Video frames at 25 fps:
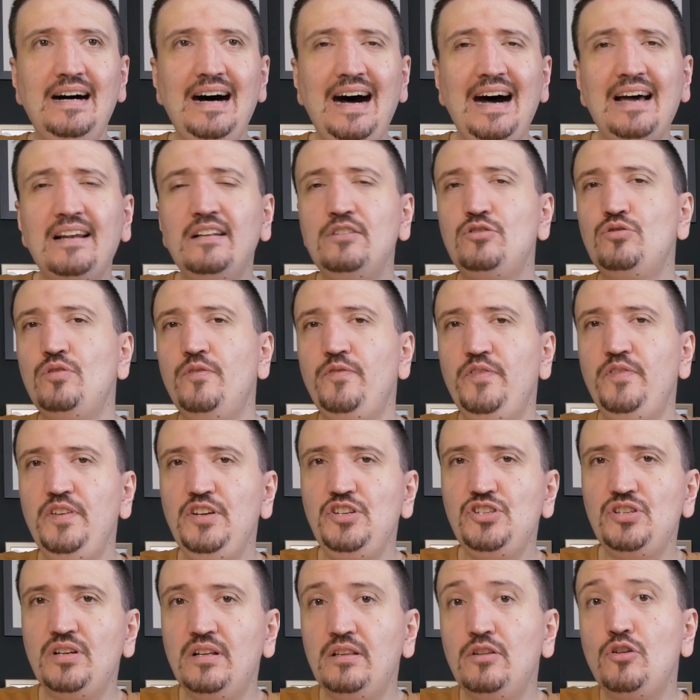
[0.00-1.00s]
aren't
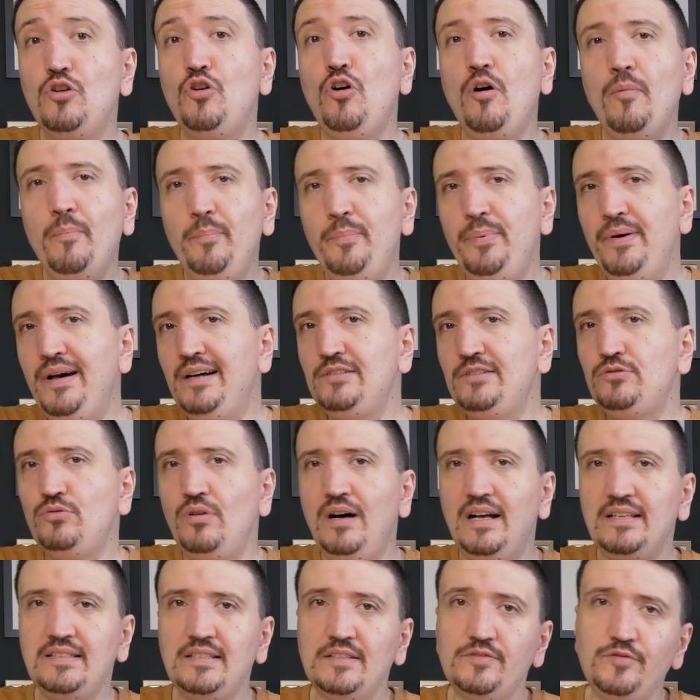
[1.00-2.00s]
sufficient compared to
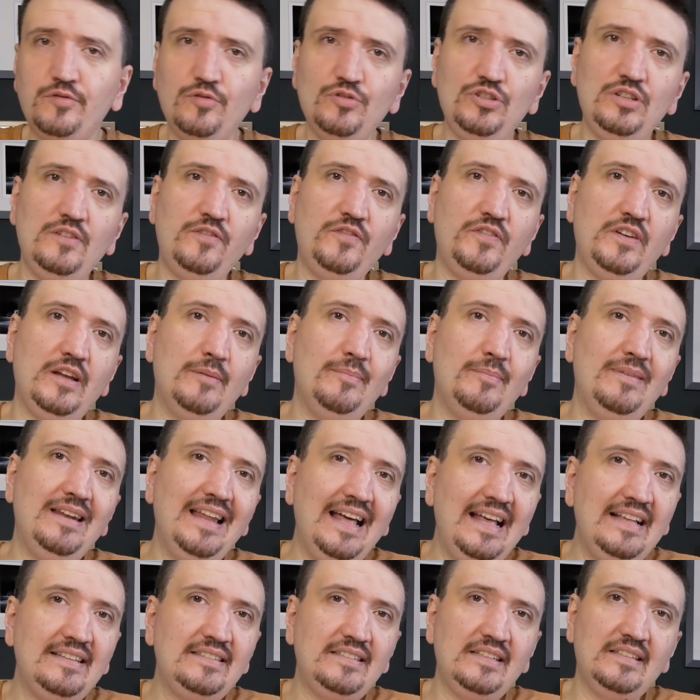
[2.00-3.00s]
other Fujifilm
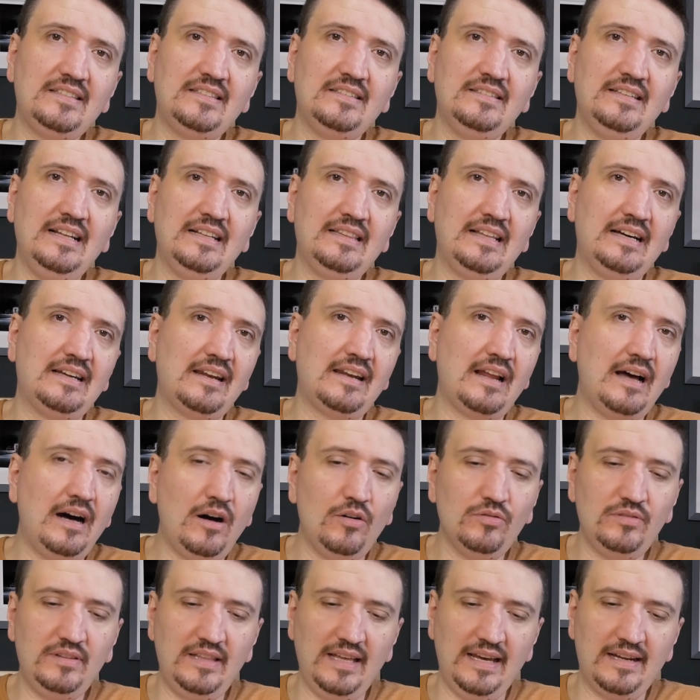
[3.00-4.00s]
lenses that are
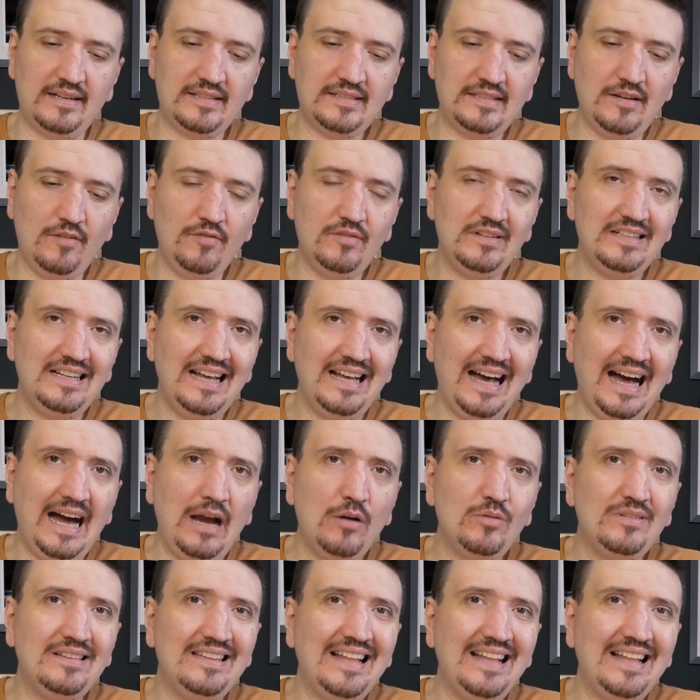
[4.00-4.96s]
out there. So I would